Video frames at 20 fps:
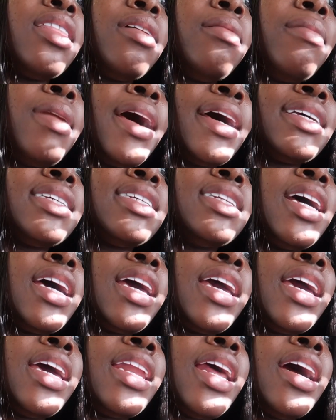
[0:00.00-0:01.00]
them last
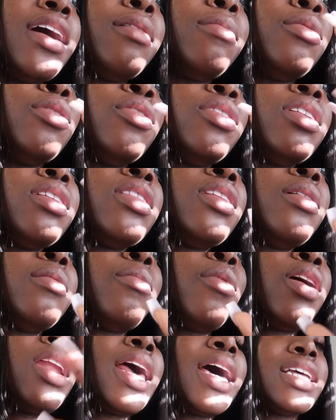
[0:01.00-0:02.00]
night and I uploaded
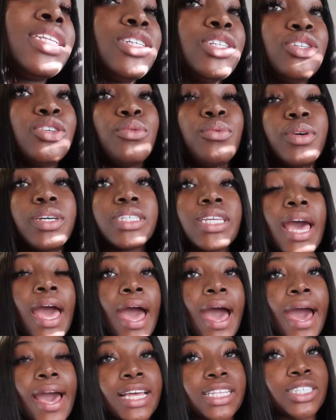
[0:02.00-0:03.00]
them. All I had to do was
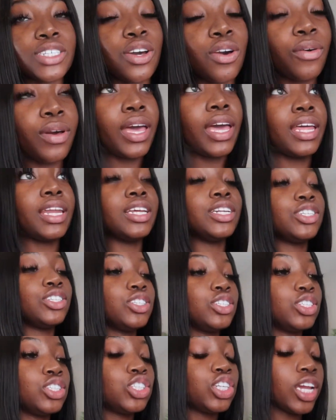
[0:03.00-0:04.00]
I had to go ahead
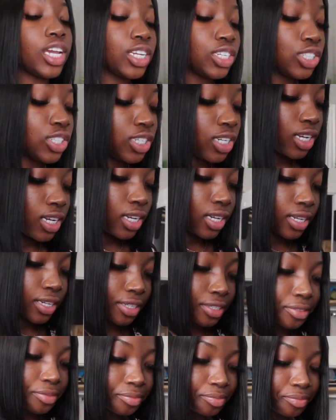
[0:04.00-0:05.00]
and change
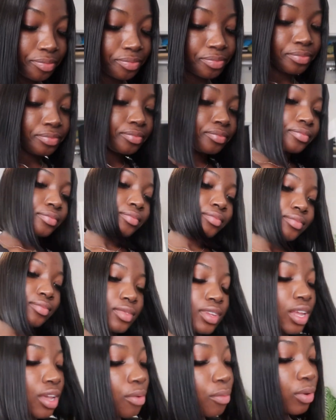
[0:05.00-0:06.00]
the,
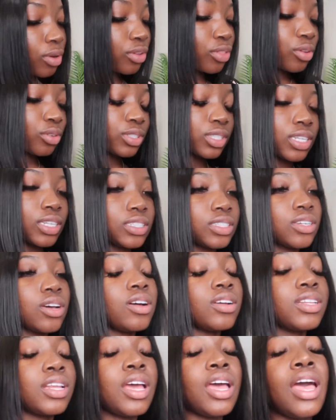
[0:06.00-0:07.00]
what are those things
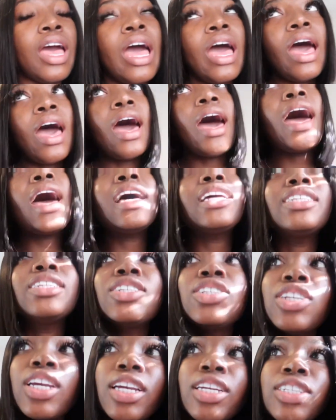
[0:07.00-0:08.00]
called? I had
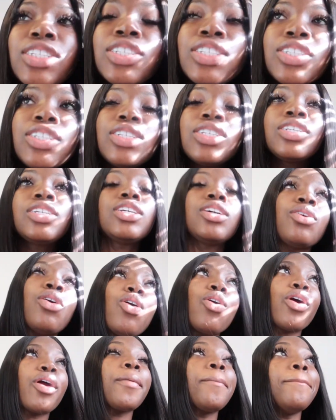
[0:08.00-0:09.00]
to change
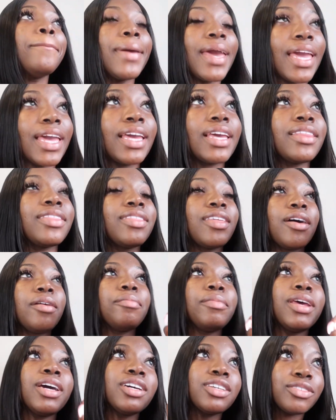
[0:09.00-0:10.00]
or make
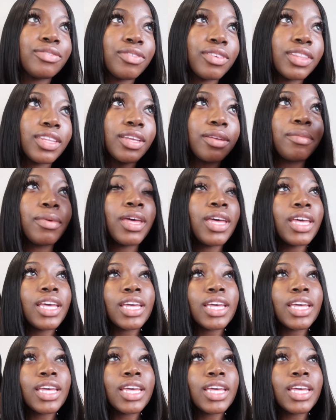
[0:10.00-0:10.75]
thumbnails for them